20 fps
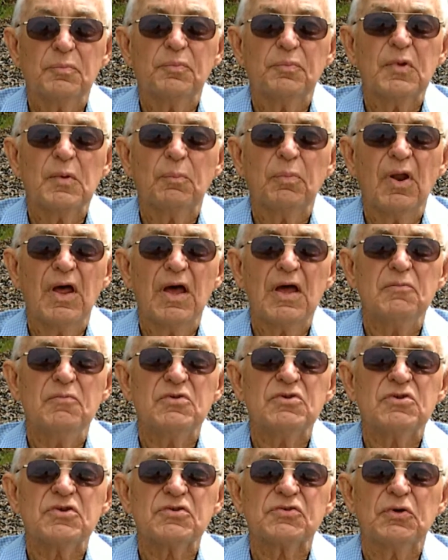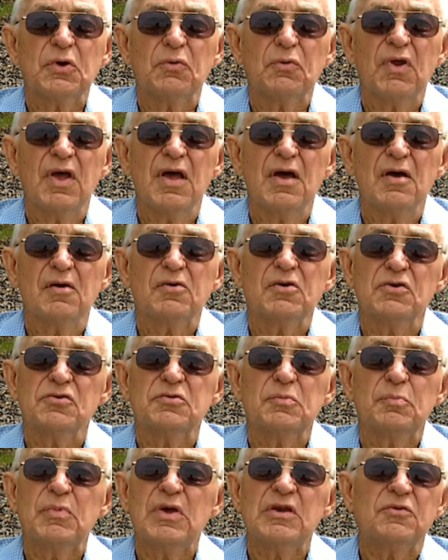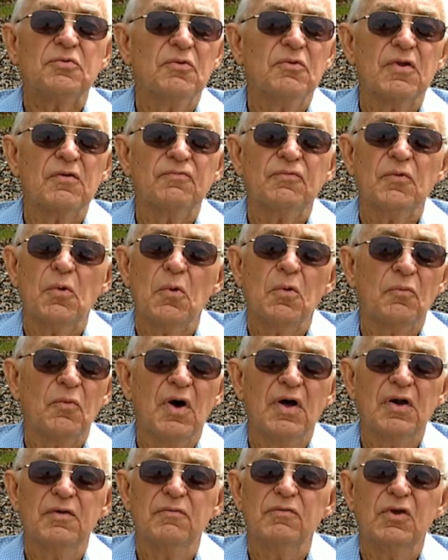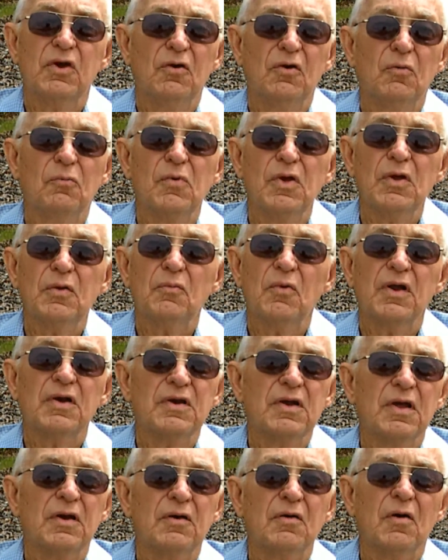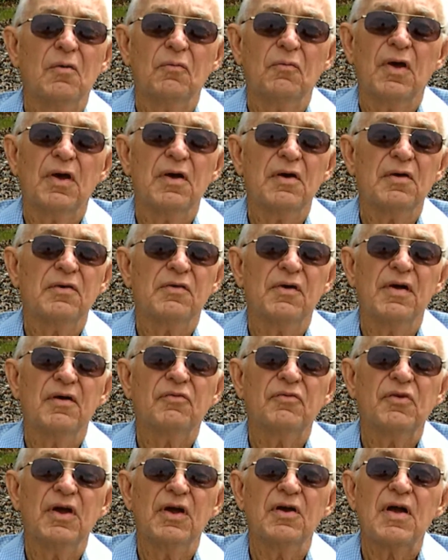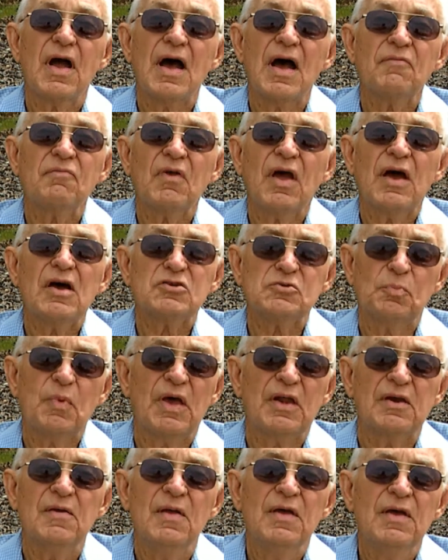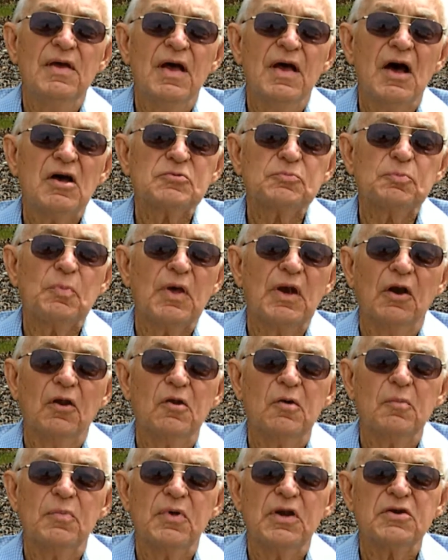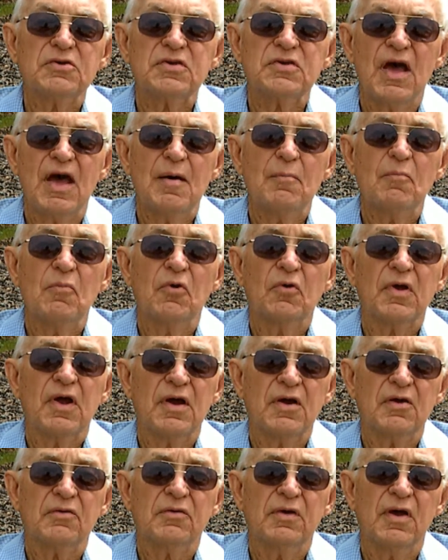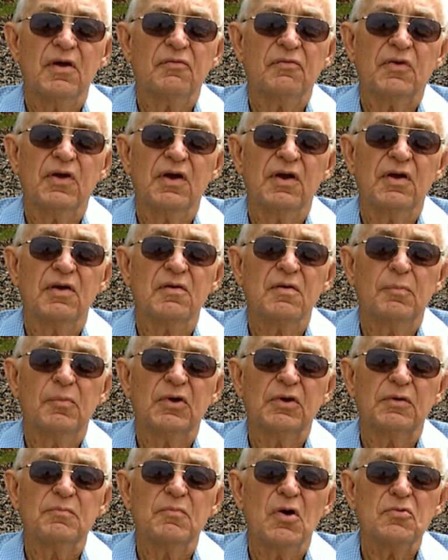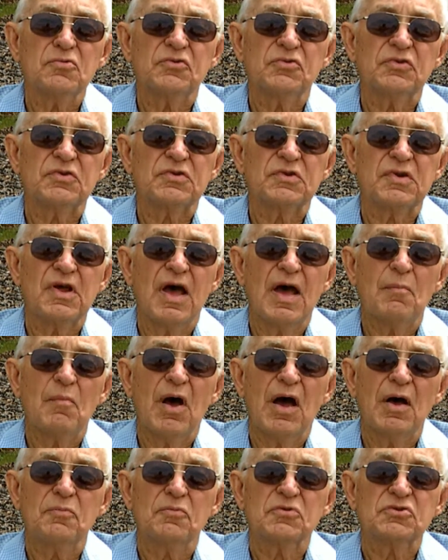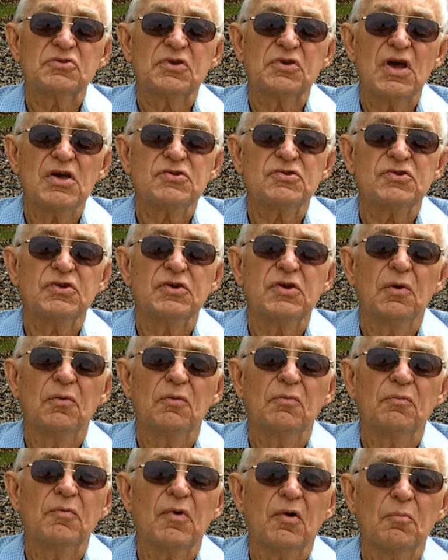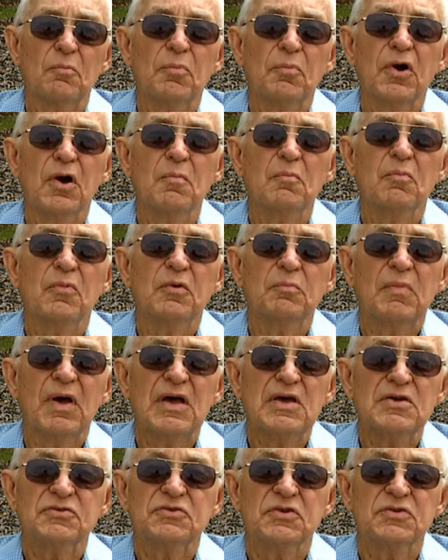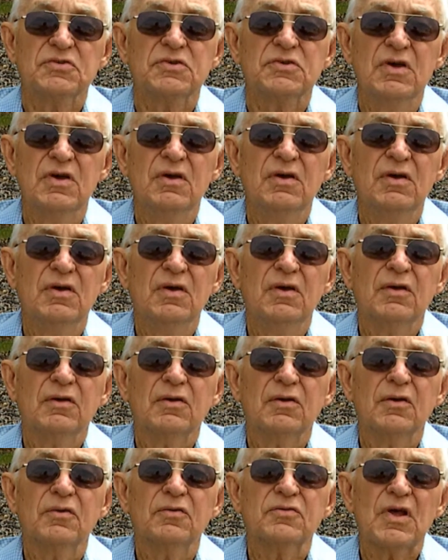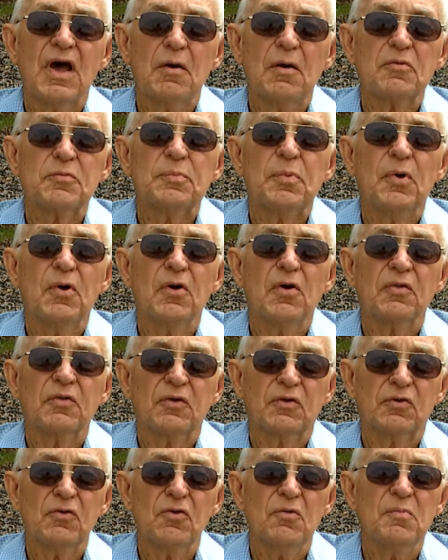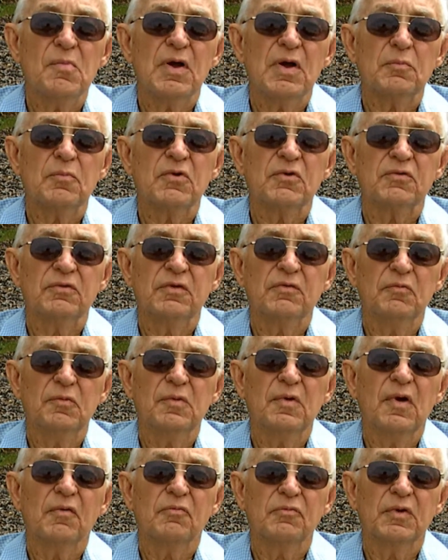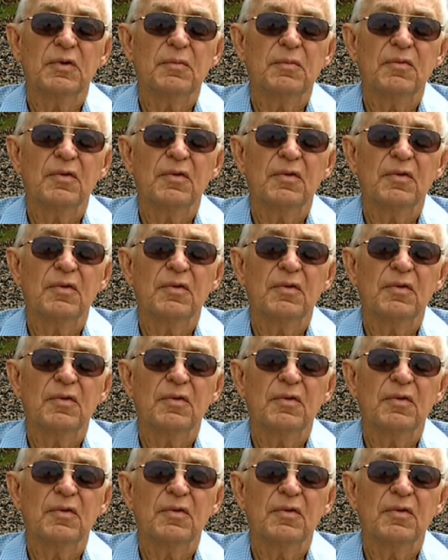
The plane would just go down, because the B-24 wasn't. We wasn't on the aircraft carrier. I spent a little bit of time on the aircraft carrier, but most of the time I was stationed on permanent bases, because I was part of the crew members of the